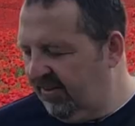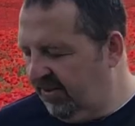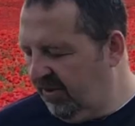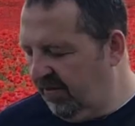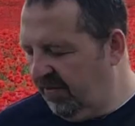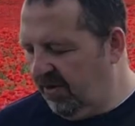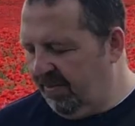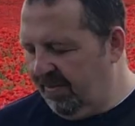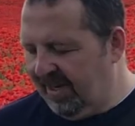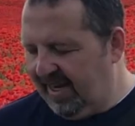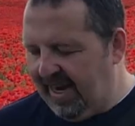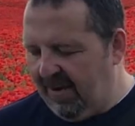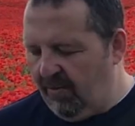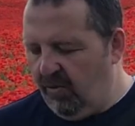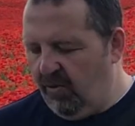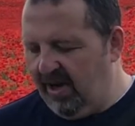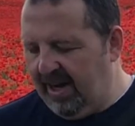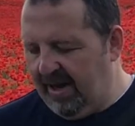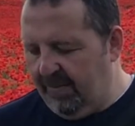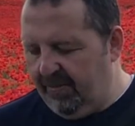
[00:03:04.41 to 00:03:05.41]
So I've got my
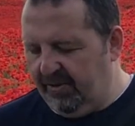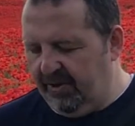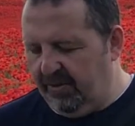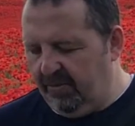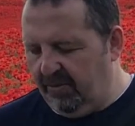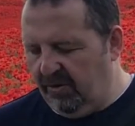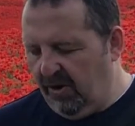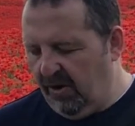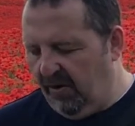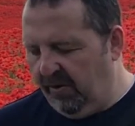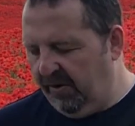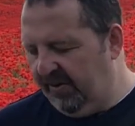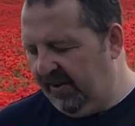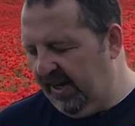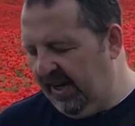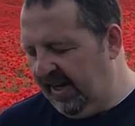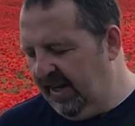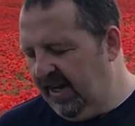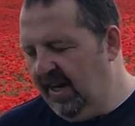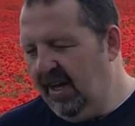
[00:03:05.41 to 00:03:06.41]
camera on aperture
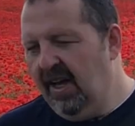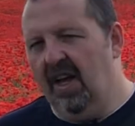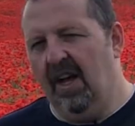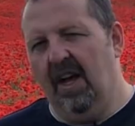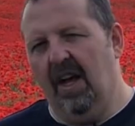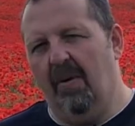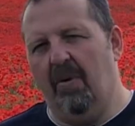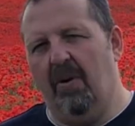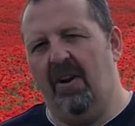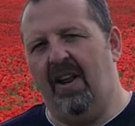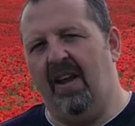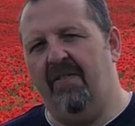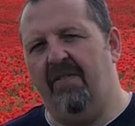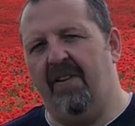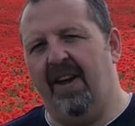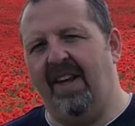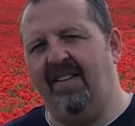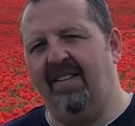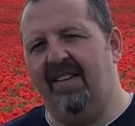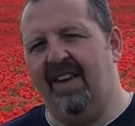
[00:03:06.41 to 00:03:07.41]
priority, I'm on
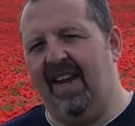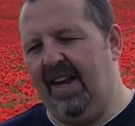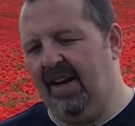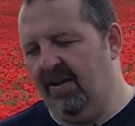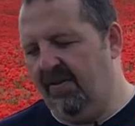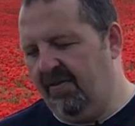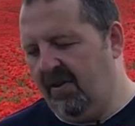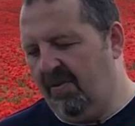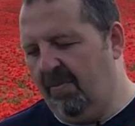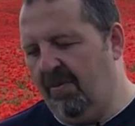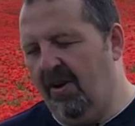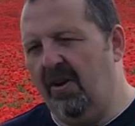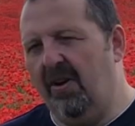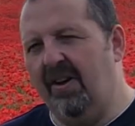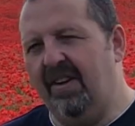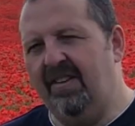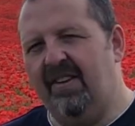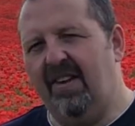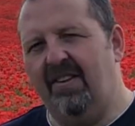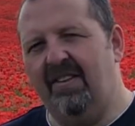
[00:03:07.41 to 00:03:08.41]
f/18, I've got my
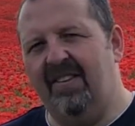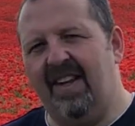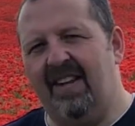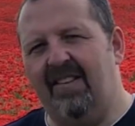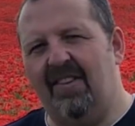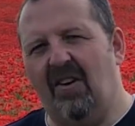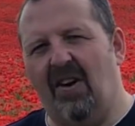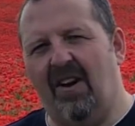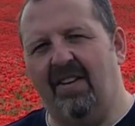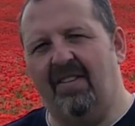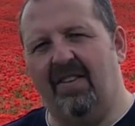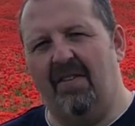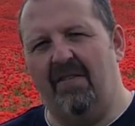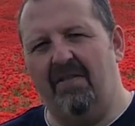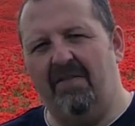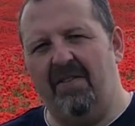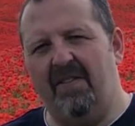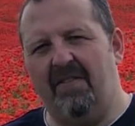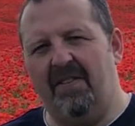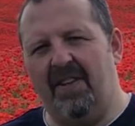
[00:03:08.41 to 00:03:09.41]
ISO set to ISO
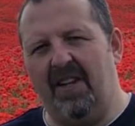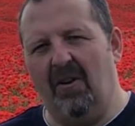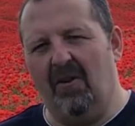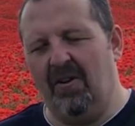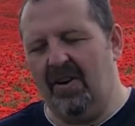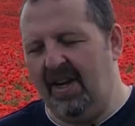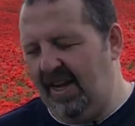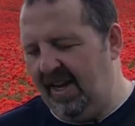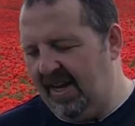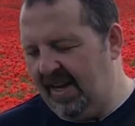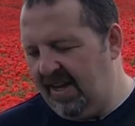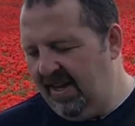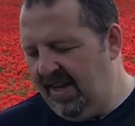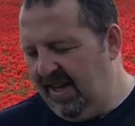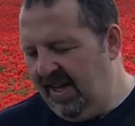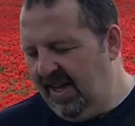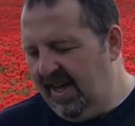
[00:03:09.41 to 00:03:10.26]
50 on here,